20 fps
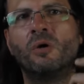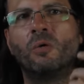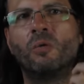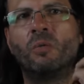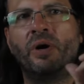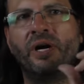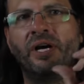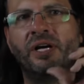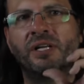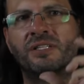
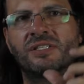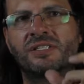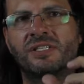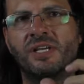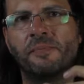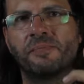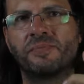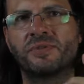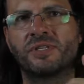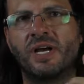where it
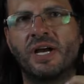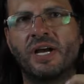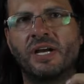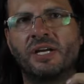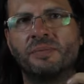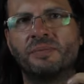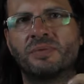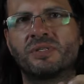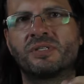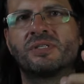
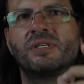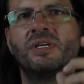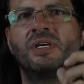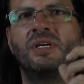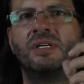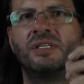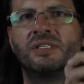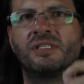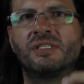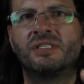sometimes
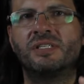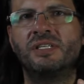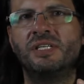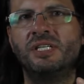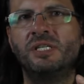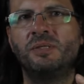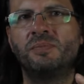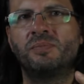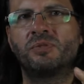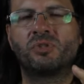
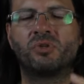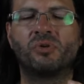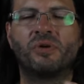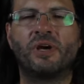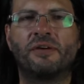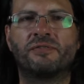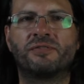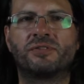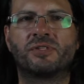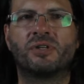seems to
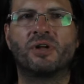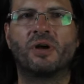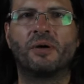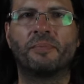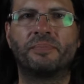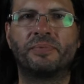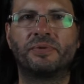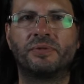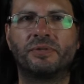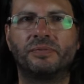have
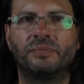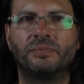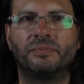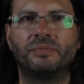stopped.